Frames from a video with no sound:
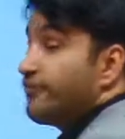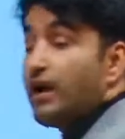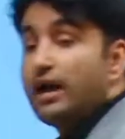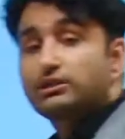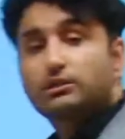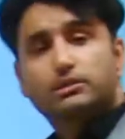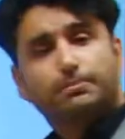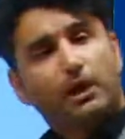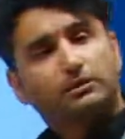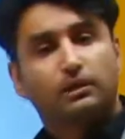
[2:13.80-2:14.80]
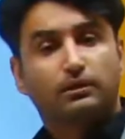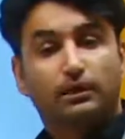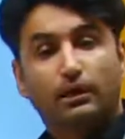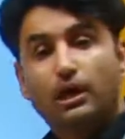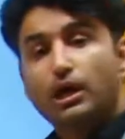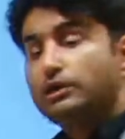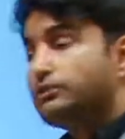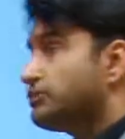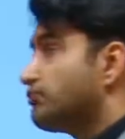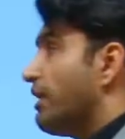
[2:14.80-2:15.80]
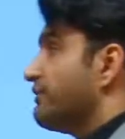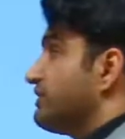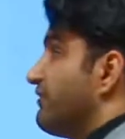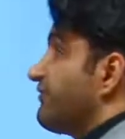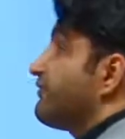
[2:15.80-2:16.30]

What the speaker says: fraction separately. The derivative of